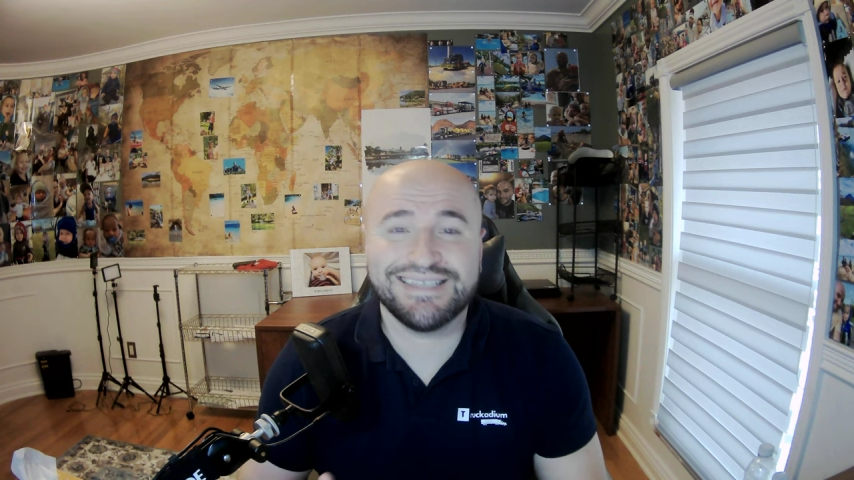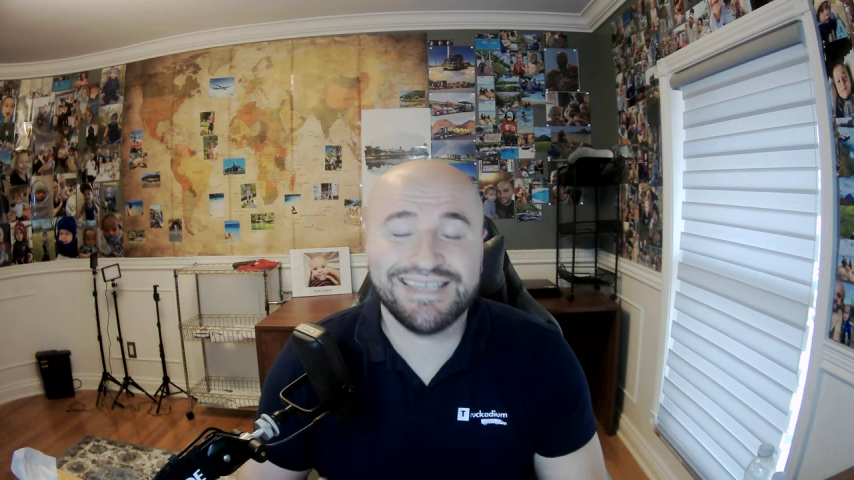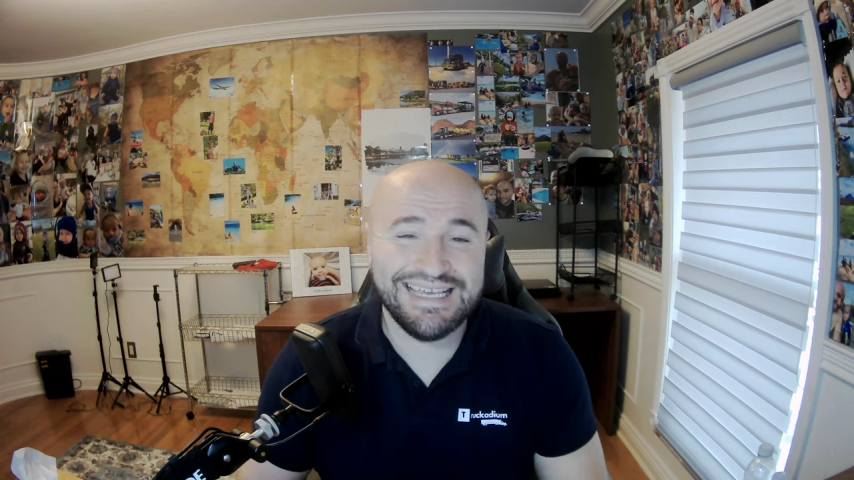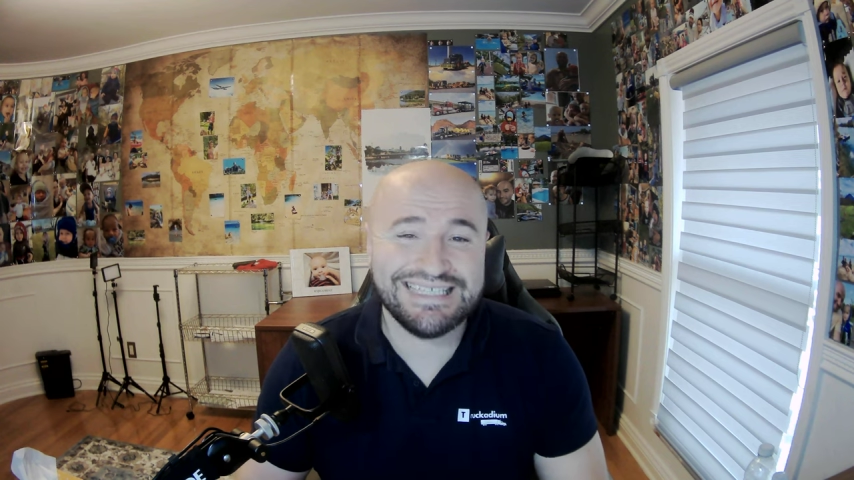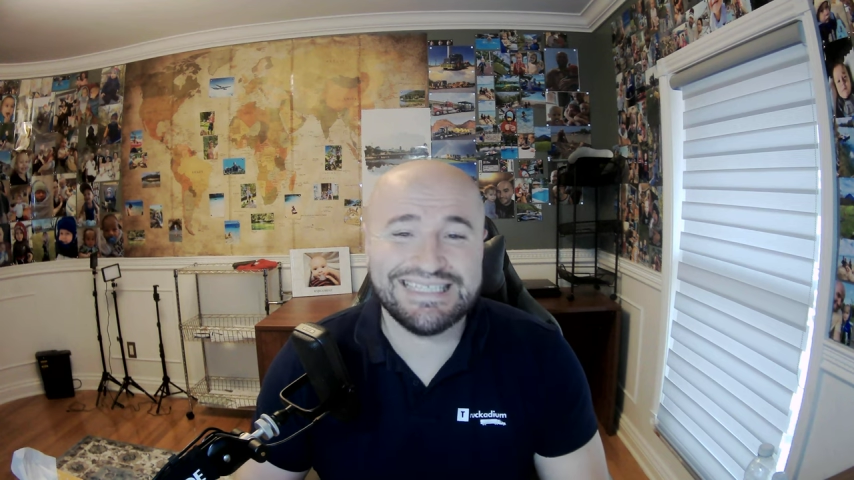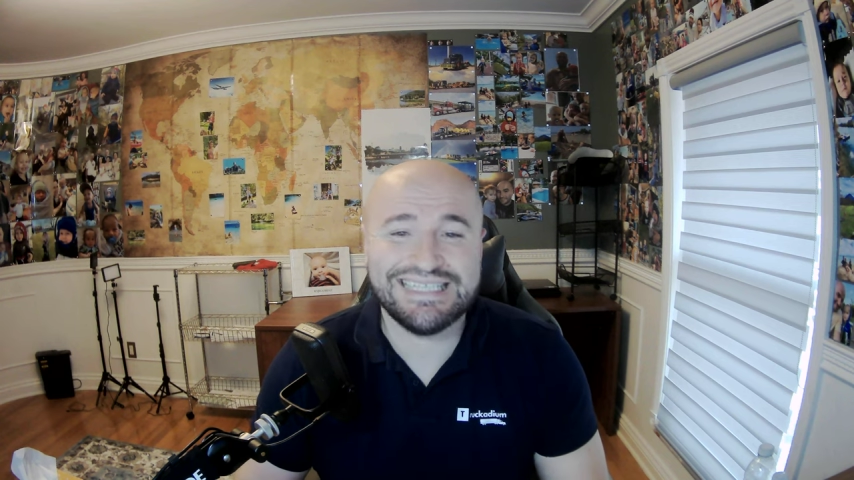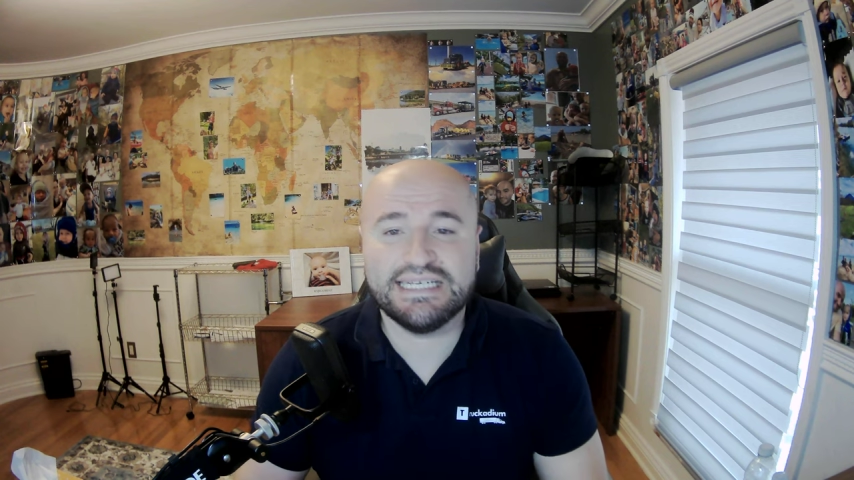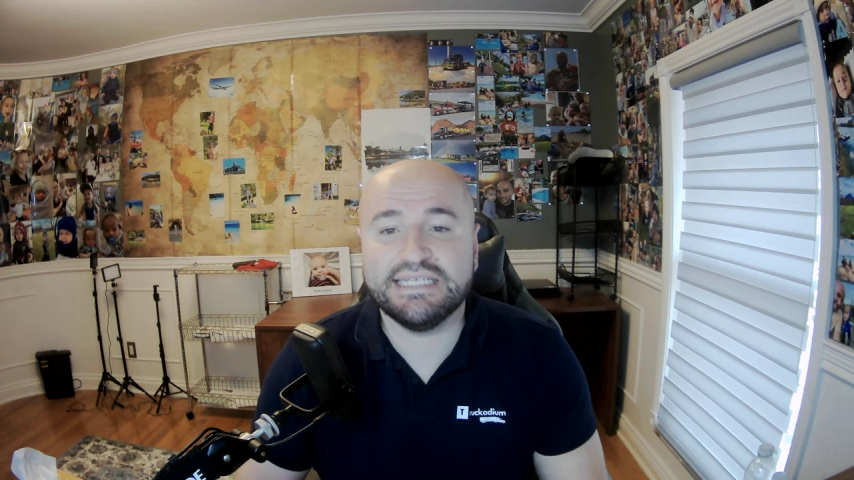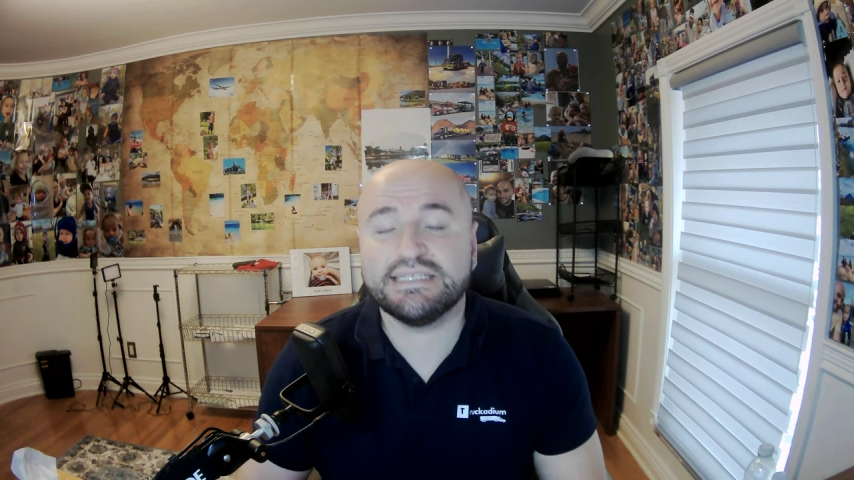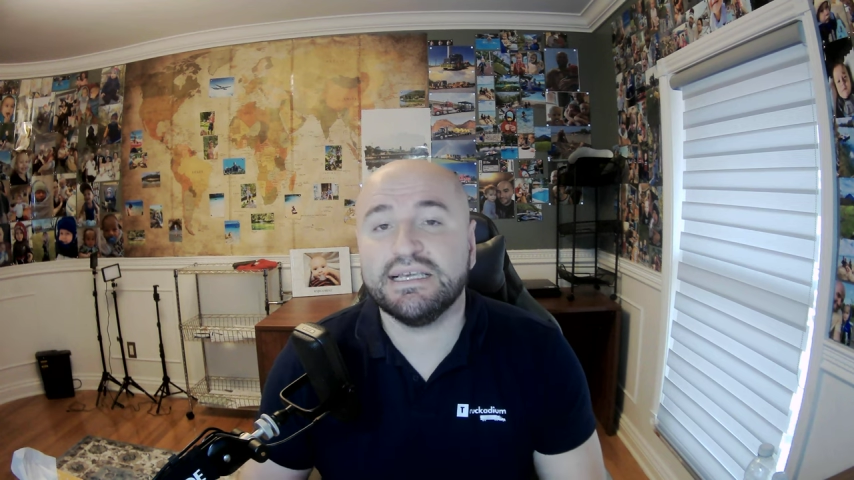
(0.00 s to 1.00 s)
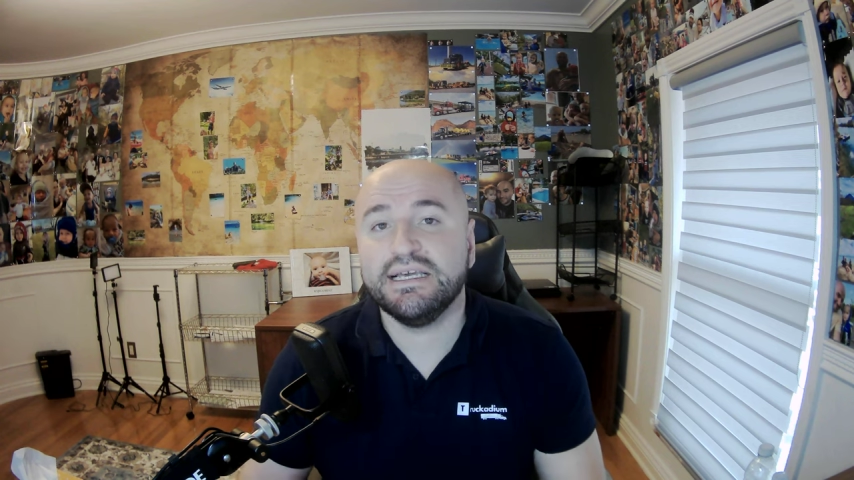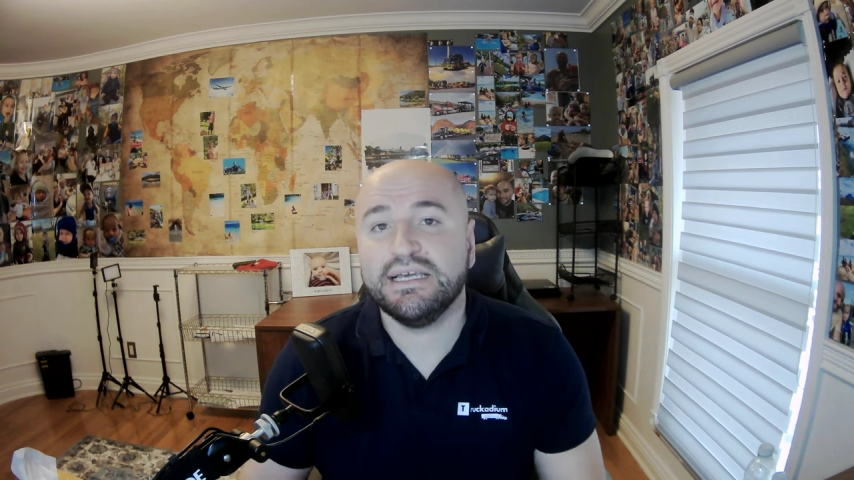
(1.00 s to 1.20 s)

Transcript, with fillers: case studies,